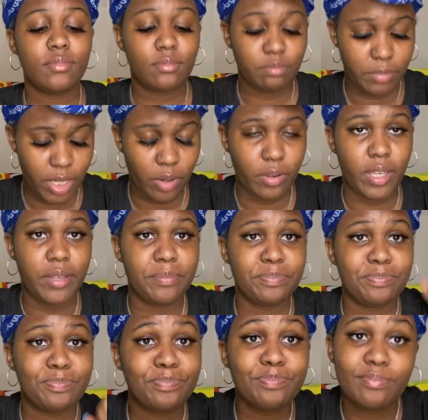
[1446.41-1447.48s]
Period.
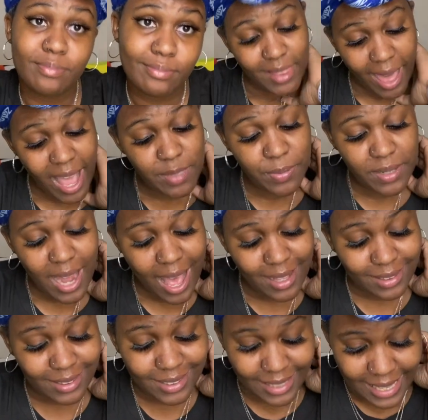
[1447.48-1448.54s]
Last but
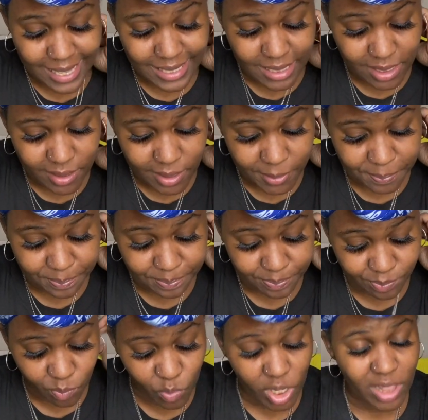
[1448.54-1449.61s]
not least,
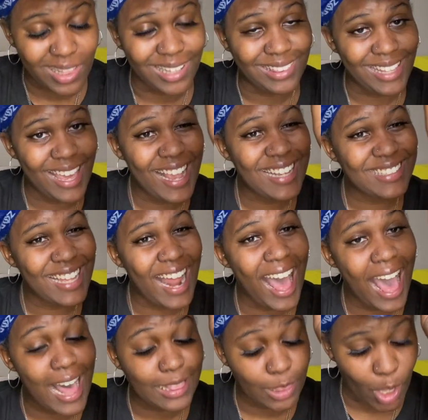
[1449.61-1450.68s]
the things that
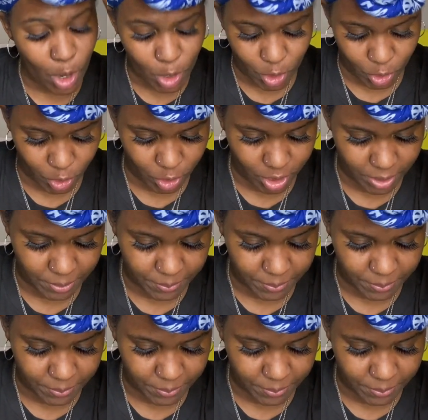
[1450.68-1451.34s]
I learned